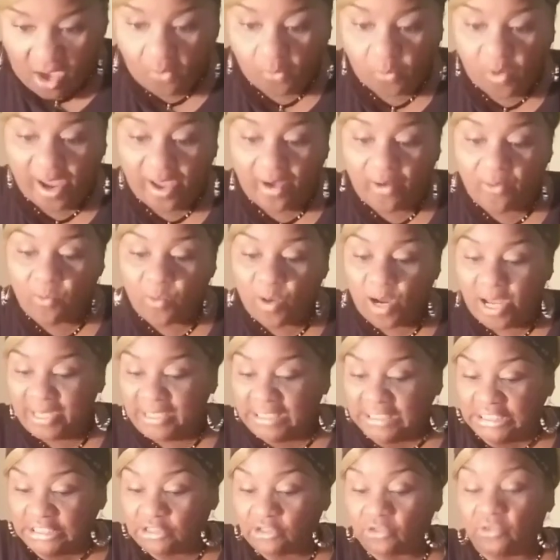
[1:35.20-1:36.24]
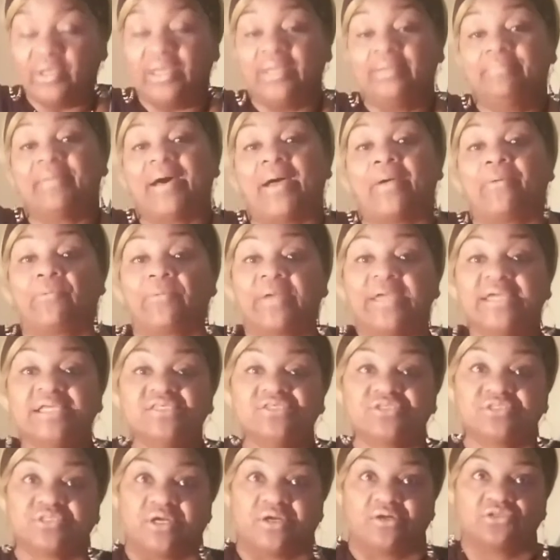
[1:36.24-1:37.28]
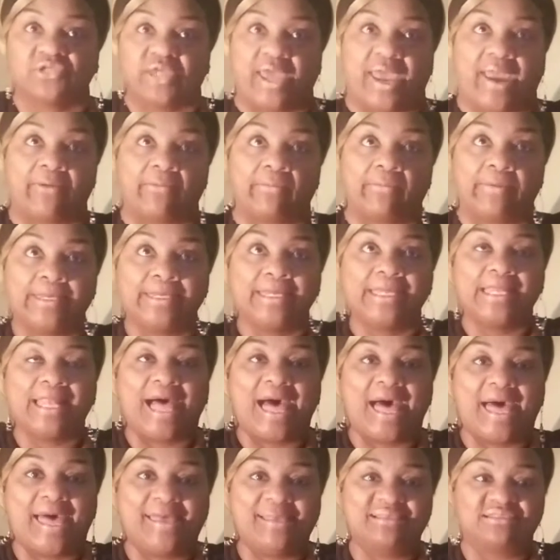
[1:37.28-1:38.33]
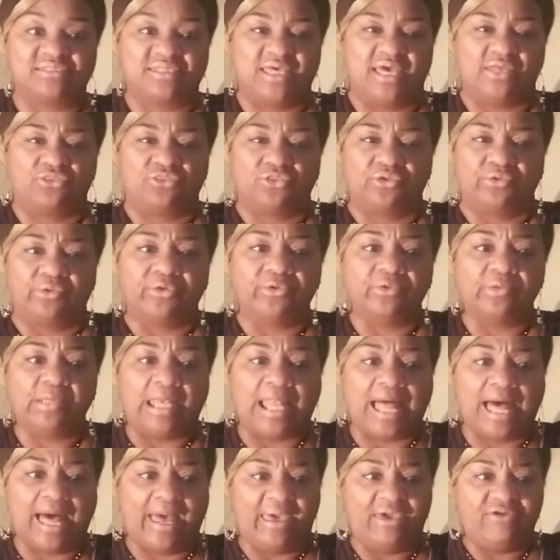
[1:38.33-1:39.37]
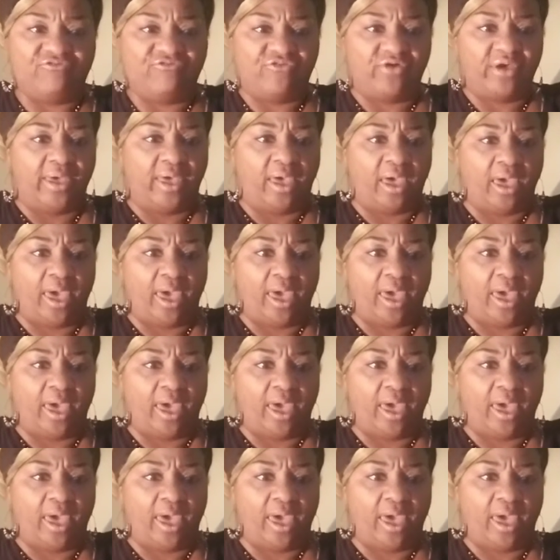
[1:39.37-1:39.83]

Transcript: Well, when doing my research, I realized that through life,